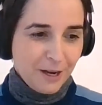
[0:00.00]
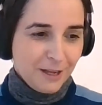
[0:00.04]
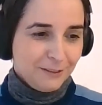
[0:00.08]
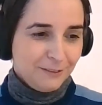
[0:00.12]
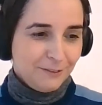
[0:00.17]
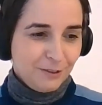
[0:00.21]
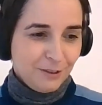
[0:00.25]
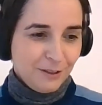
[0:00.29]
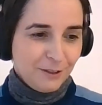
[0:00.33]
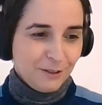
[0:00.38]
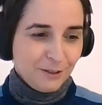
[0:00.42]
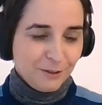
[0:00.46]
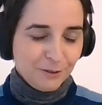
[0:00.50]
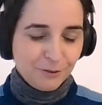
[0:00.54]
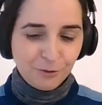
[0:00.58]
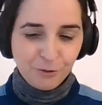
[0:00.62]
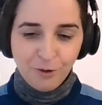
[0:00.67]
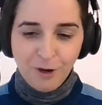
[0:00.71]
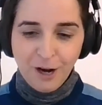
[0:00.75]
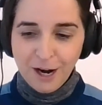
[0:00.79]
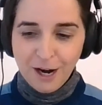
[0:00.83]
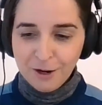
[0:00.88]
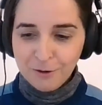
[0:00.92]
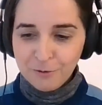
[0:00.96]
read
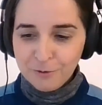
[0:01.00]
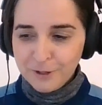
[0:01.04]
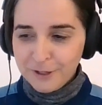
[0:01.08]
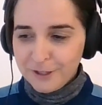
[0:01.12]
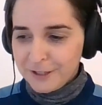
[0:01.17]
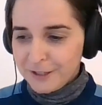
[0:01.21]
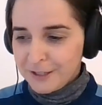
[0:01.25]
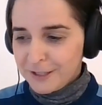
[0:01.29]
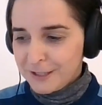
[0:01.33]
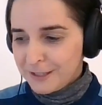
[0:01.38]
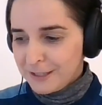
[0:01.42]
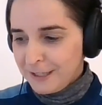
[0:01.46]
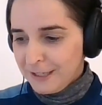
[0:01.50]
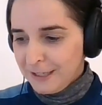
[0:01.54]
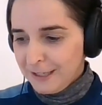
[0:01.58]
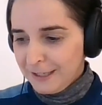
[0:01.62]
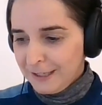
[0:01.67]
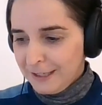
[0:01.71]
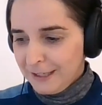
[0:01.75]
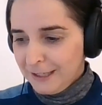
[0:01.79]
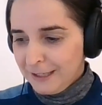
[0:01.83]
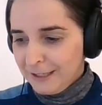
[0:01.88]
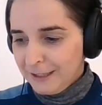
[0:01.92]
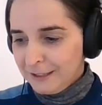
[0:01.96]
through Hauer's
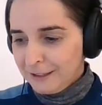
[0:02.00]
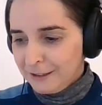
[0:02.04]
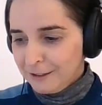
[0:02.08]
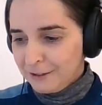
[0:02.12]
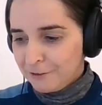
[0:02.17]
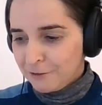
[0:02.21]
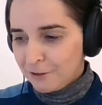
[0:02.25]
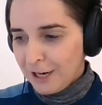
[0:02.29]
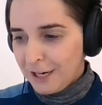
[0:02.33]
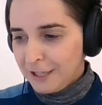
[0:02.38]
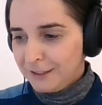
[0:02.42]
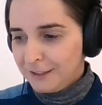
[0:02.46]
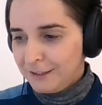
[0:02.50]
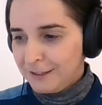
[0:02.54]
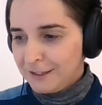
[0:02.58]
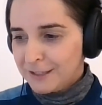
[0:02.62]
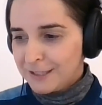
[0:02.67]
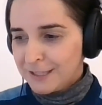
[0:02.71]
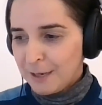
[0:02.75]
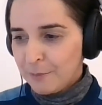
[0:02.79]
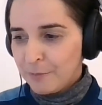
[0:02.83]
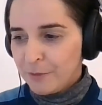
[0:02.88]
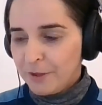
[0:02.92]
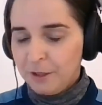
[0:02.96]

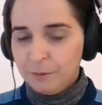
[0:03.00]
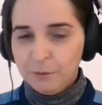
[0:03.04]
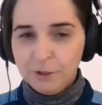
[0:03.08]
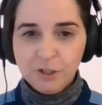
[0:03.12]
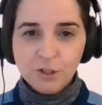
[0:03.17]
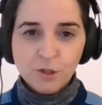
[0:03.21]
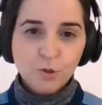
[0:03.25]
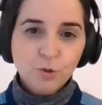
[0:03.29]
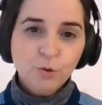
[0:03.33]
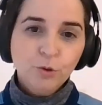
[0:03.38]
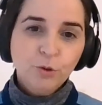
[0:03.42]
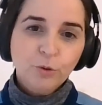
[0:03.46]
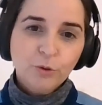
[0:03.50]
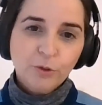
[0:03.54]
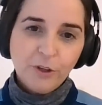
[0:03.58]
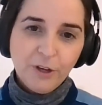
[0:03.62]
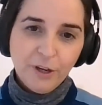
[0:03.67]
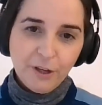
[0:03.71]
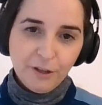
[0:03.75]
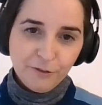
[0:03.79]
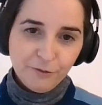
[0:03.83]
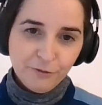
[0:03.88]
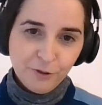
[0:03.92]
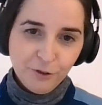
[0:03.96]
writing something about the suture
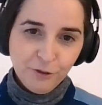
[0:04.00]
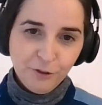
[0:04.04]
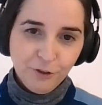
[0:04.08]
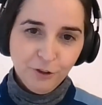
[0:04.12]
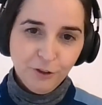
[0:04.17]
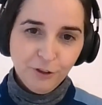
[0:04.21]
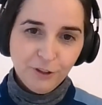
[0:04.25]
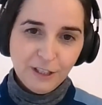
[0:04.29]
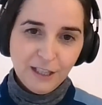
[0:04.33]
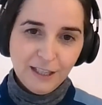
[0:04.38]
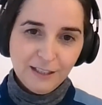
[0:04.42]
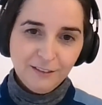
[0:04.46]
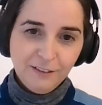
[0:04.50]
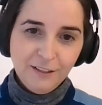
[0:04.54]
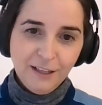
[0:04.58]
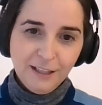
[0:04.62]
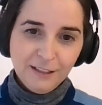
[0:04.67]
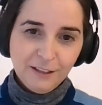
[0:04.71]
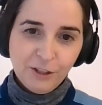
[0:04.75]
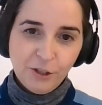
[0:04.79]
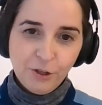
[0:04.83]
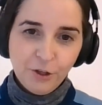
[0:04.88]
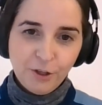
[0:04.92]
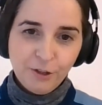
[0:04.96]
curve,
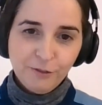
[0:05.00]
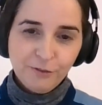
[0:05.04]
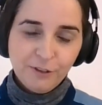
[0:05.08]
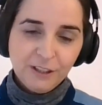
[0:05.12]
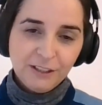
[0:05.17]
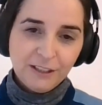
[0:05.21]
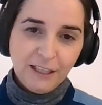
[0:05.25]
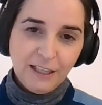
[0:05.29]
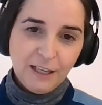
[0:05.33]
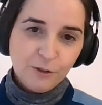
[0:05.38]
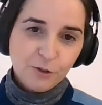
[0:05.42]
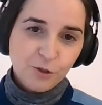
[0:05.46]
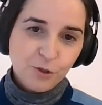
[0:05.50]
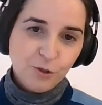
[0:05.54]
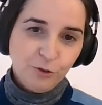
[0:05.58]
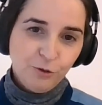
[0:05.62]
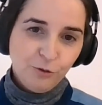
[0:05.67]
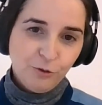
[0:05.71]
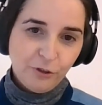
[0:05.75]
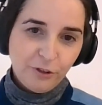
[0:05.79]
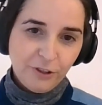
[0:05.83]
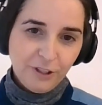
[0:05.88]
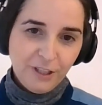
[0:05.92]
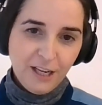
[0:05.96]
that curve that allows you
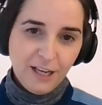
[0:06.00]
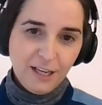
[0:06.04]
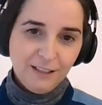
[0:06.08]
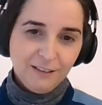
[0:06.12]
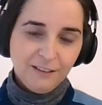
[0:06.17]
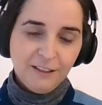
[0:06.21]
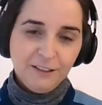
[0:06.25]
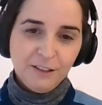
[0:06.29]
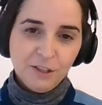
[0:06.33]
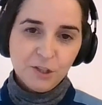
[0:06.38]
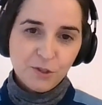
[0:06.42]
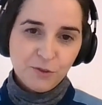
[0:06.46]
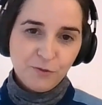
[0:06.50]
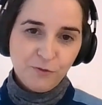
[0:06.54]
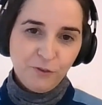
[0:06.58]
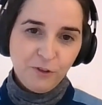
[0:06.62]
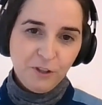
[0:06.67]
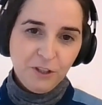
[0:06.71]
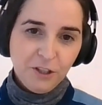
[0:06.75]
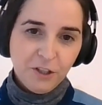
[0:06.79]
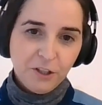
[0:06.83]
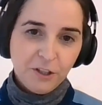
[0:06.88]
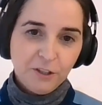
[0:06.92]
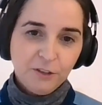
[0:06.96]
to create a
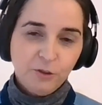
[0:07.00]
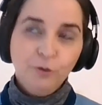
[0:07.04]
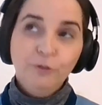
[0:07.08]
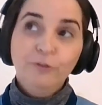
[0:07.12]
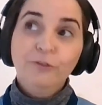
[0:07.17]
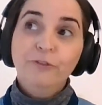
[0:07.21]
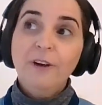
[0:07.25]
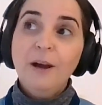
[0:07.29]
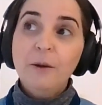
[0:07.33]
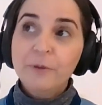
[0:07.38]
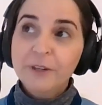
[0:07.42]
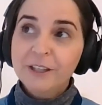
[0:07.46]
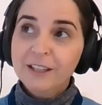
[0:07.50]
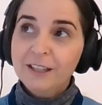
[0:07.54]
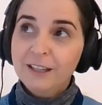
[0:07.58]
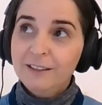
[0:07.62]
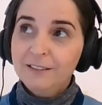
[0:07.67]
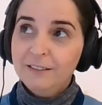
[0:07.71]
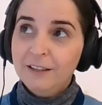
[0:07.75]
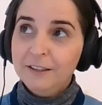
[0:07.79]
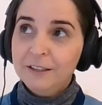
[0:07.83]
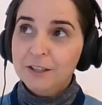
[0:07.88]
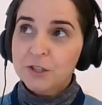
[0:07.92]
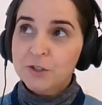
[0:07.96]
sphere, to
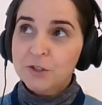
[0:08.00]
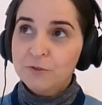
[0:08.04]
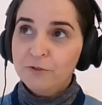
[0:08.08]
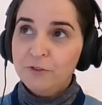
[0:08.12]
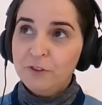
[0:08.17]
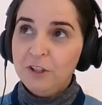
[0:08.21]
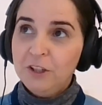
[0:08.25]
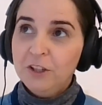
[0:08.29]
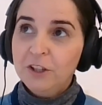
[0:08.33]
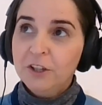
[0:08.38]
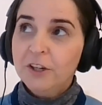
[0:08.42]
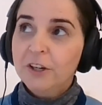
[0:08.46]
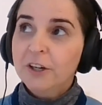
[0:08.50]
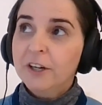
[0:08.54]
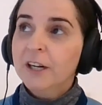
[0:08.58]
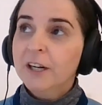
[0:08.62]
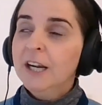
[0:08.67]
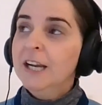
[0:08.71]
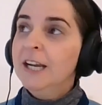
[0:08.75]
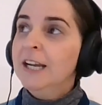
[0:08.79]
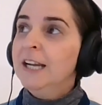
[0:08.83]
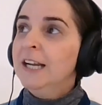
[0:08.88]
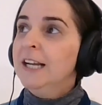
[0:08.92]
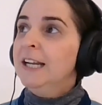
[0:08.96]
fabricate a
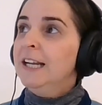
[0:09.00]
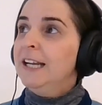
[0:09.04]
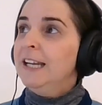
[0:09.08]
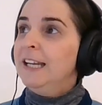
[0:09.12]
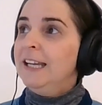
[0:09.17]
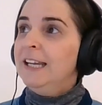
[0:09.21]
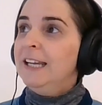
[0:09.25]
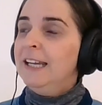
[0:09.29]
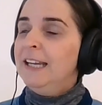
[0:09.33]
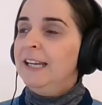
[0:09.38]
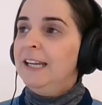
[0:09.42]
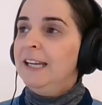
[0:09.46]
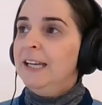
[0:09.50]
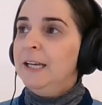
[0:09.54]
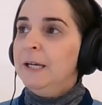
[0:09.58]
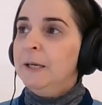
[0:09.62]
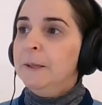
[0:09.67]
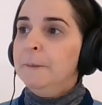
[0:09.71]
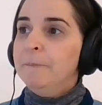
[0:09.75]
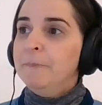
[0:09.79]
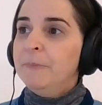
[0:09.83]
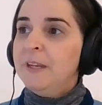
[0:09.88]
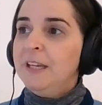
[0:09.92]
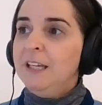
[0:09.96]
sphere
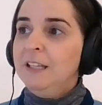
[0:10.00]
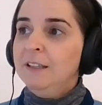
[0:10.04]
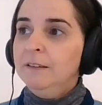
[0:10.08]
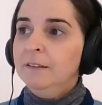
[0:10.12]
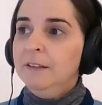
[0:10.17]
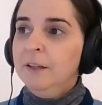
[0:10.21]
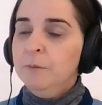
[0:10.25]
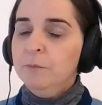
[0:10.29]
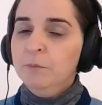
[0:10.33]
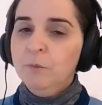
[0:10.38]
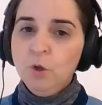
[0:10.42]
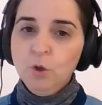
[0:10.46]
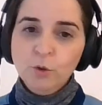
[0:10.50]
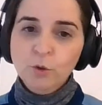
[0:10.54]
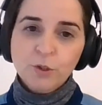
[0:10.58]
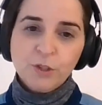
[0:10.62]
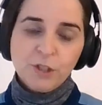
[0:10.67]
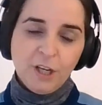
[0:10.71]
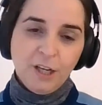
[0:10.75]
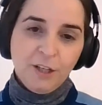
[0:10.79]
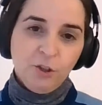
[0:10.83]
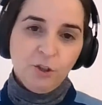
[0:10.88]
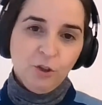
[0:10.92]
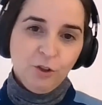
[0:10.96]
in the
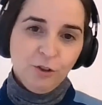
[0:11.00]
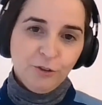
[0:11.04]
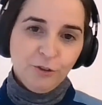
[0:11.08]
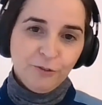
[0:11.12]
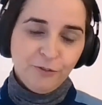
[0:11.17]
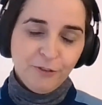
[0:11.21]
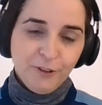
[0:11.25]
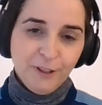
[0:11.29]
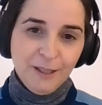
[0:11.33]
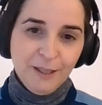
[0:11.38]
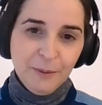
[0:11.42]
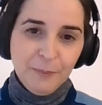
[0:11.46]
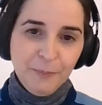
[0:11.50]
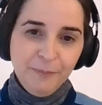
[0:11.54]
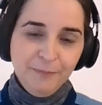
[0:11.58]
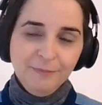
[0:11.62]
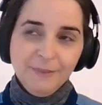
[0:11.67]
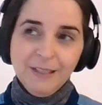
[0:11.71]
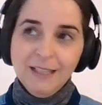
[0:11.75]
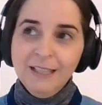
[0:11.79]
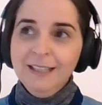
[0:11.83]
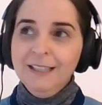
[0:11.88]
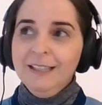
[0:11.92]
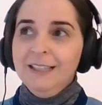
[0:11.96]
most kind of
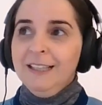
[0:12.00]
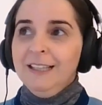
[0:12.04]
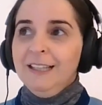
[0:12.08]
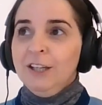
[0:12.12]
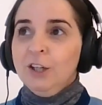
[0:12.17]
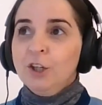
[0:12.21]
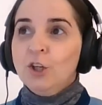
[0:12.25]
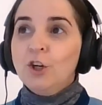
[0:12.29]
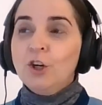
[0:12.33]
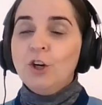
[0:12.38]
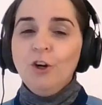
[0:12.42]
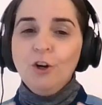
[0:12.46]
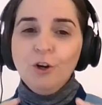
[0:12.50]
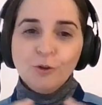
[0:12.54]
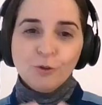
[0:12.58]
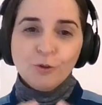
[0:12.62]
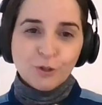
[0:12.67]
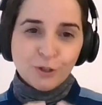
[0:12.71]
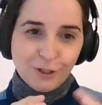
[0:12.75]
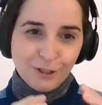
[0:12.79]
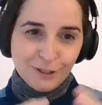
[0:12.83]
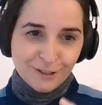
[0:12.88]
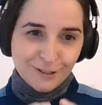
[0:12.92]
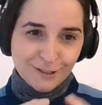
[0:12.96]

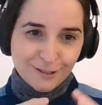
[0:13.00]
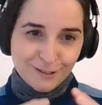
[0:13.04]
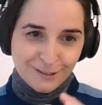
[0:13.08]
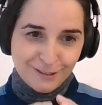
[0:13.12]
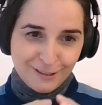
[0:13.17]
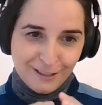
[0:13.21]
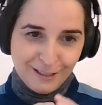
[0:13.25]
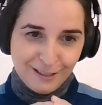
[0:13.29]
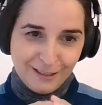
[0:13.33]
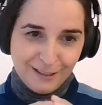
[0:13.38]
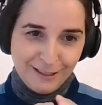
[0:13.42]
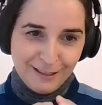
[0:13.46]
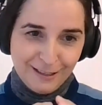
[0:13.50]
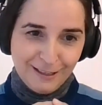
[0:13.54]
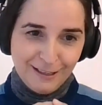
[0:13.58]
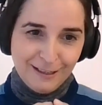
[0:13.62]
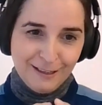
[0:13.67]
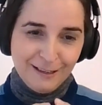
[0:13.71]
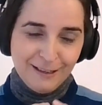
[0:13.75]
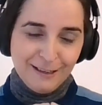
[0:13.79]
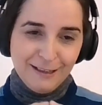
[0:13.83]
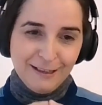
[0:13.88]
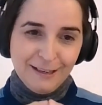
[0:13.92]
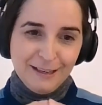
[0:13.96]
closest
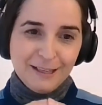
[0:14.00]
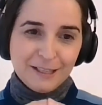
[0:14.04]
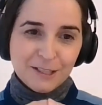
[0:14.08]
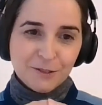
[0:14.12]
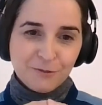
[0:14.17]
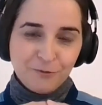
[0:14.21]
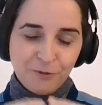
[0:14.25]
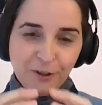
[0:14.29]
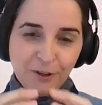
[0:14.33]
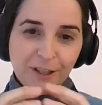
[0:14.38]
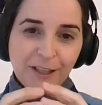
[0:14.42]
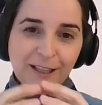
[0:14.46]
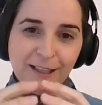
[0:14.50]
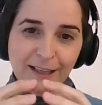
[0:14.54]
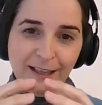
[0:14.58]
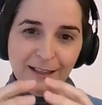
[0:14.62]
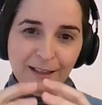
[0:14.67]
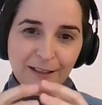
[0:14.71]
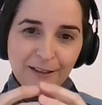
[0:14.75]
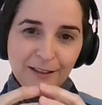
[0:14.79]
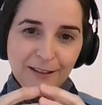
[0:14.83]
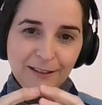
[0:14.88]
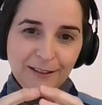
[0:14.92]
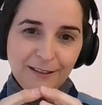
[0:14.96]

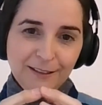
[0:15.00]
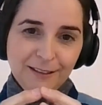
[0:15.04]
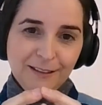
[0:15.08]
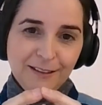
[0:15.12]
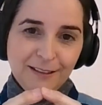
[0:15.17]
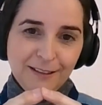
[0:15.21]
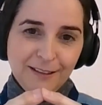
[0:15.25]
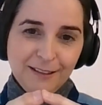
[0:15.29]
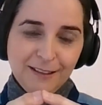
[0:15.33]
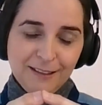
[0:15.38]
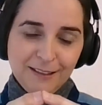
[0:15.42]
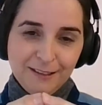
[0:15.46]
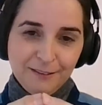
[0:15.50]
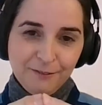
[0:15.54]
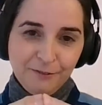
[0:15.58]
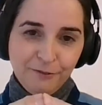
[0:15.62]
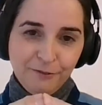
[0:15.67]
spherical